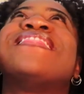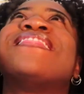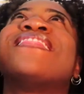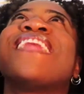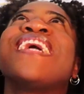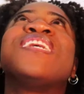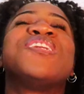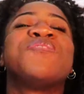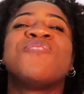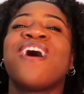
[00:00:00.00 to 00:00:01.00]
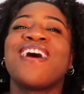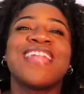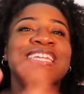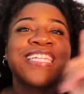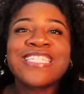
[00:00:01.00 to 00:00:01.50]
thank you, God.
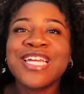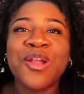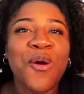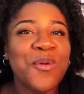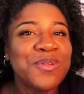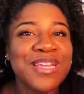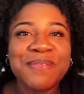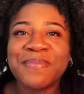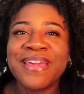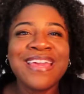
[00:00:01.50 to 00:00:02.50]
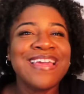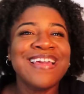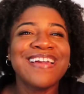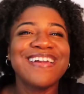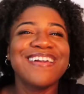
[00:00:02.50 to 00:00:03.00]
Like, this can only
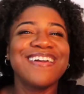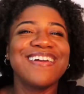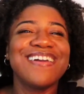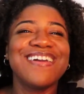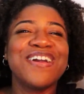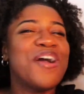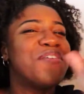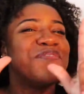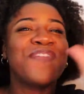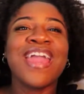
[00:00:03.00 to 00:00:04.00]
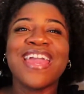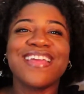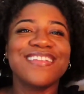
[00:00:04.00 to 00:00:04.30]
be fate.